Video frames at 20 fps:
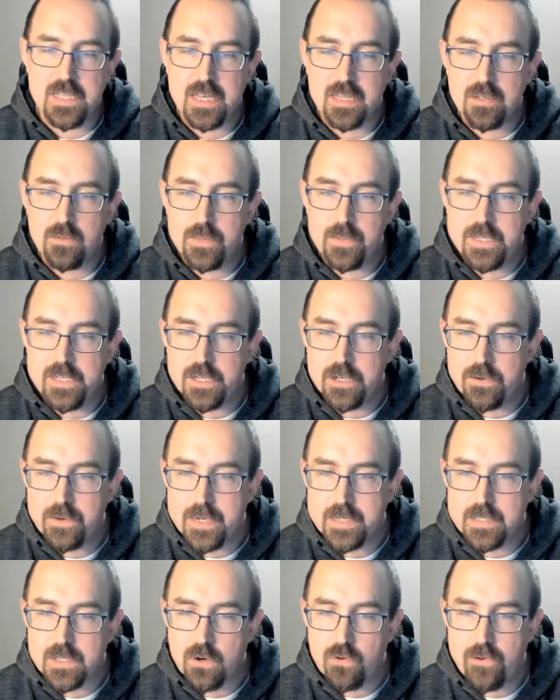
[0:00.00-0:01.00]
thing that we do
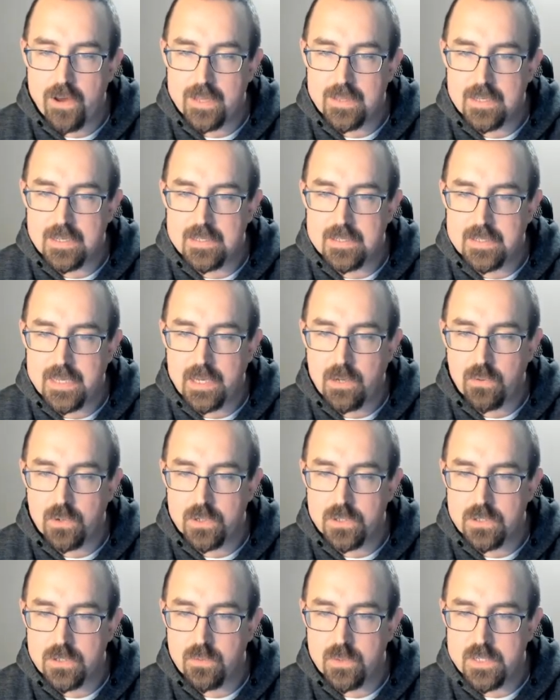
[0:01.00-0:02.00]
is create this
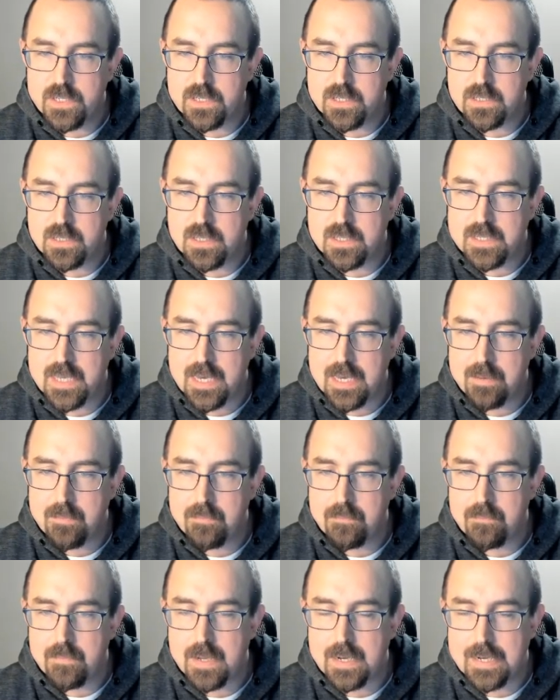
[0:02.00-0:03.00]
sequence, which is the
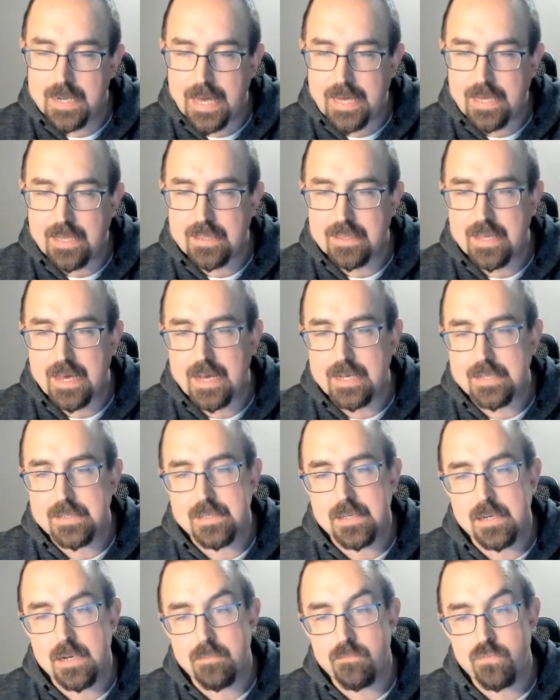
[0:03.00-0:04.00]
same length as
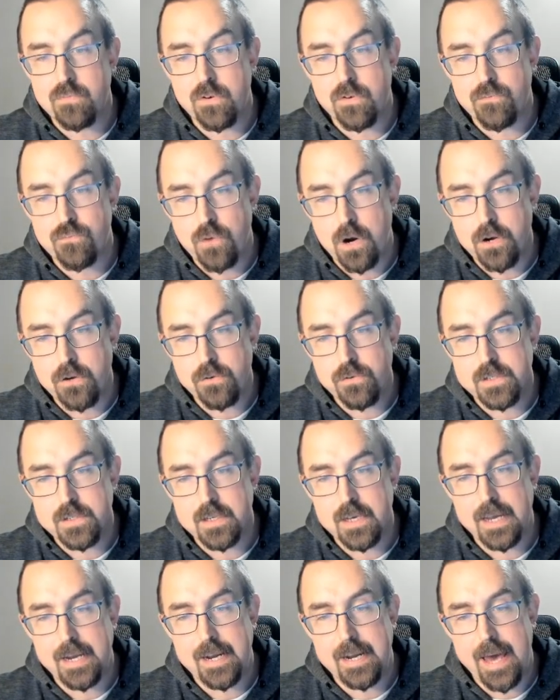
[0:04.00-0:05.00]
the number of rows
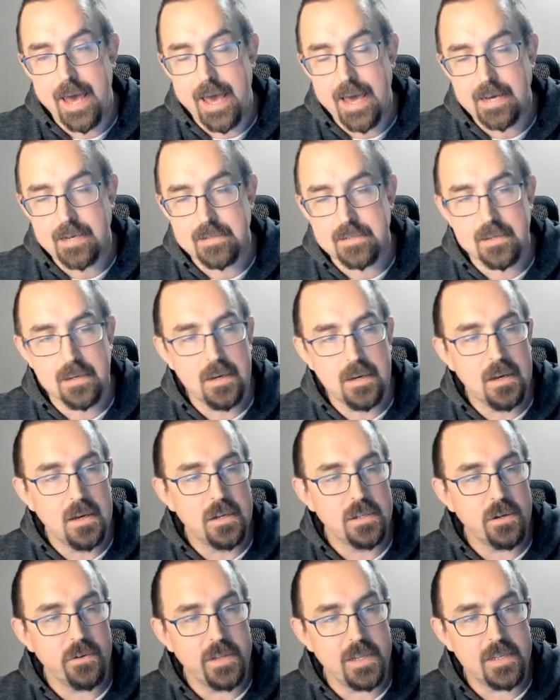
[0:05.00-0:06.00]
in X.
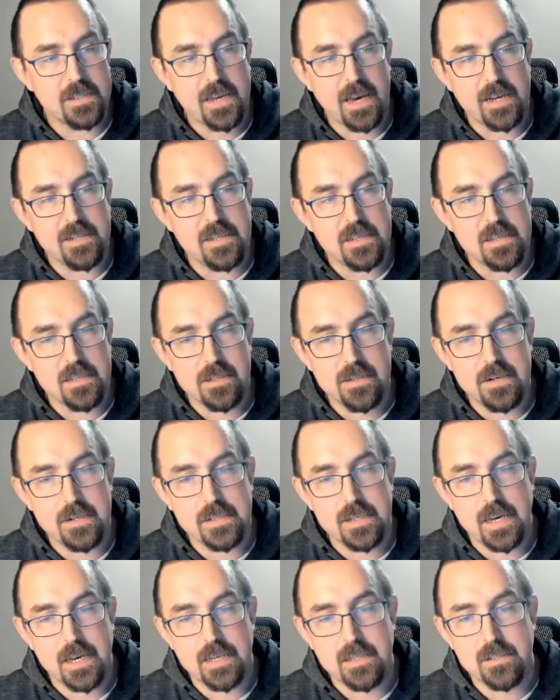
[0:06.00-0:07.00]
So in this case, it's
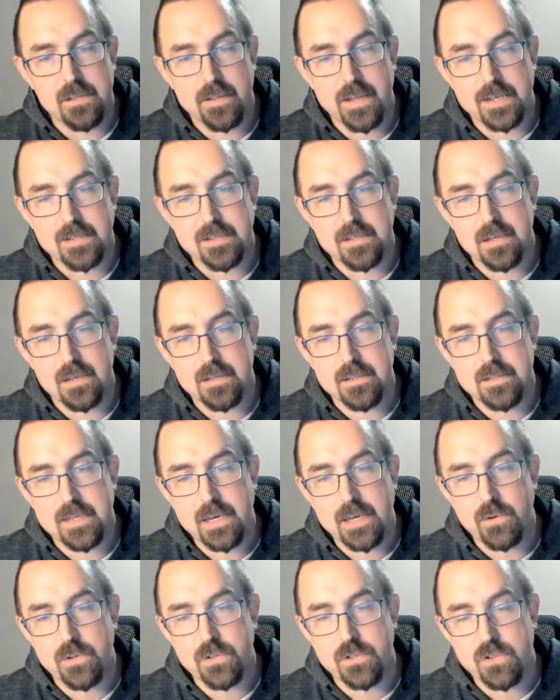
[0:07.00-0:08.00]
13. So that's a
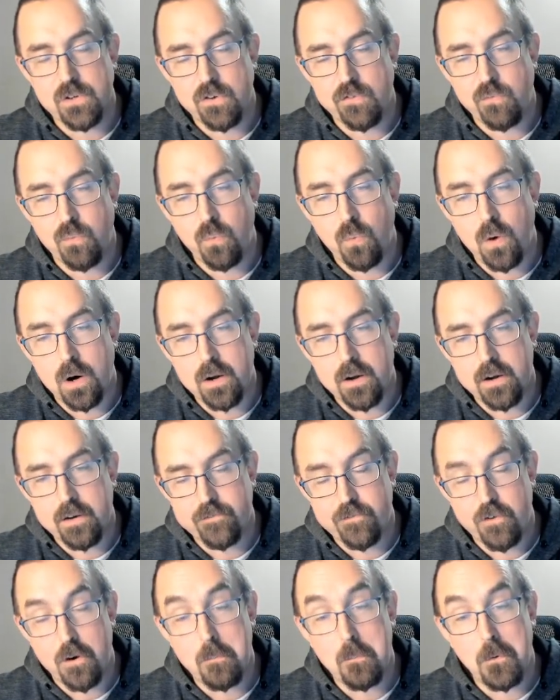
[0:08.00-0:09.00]
sequence of one,
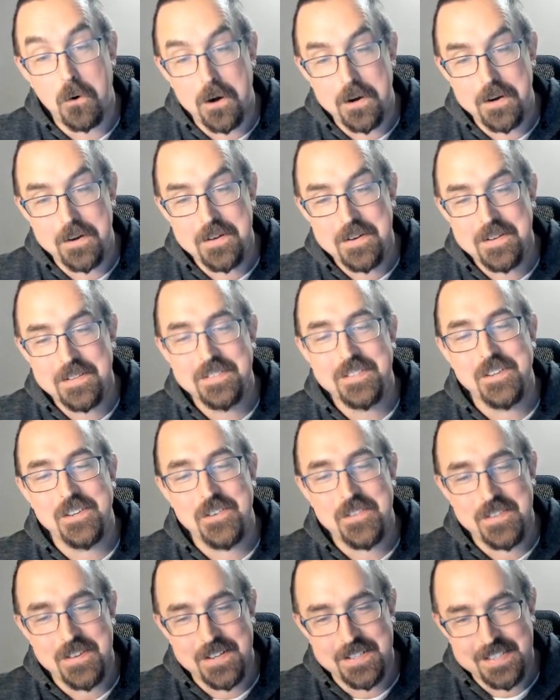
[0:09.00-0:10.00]
from 1 to
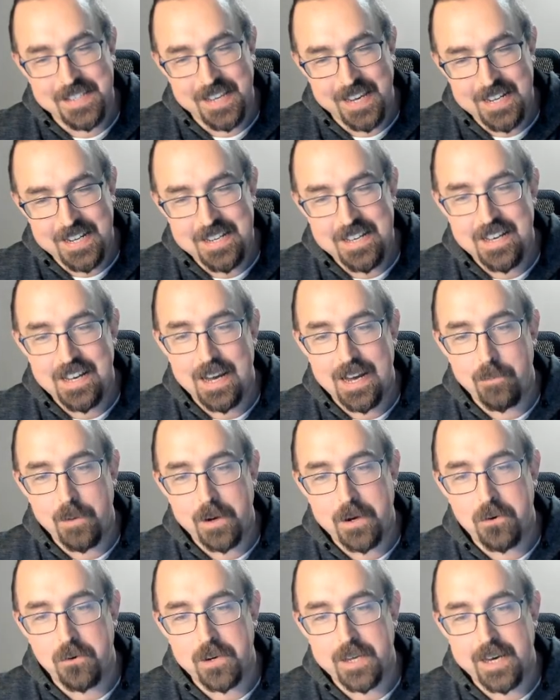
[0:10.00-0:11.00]
13. And we're
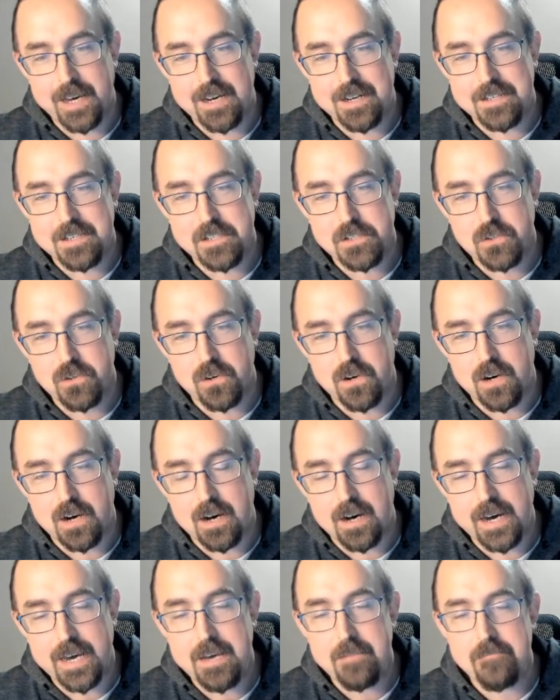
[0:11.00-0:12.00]
calling it underscore
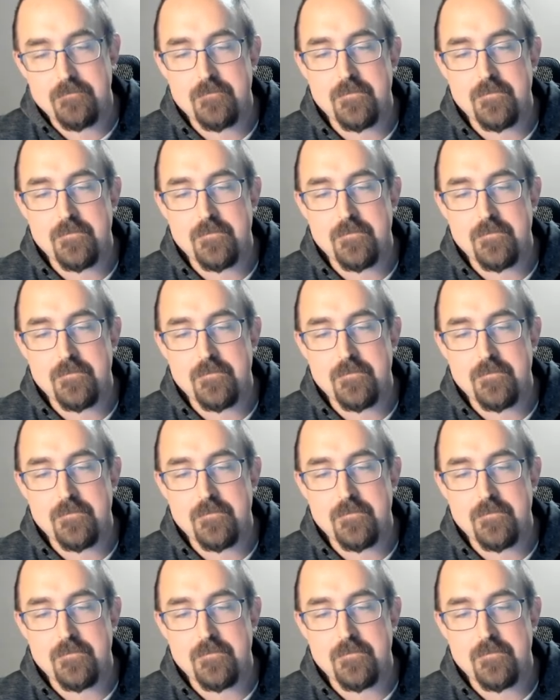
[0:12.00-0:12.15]
i.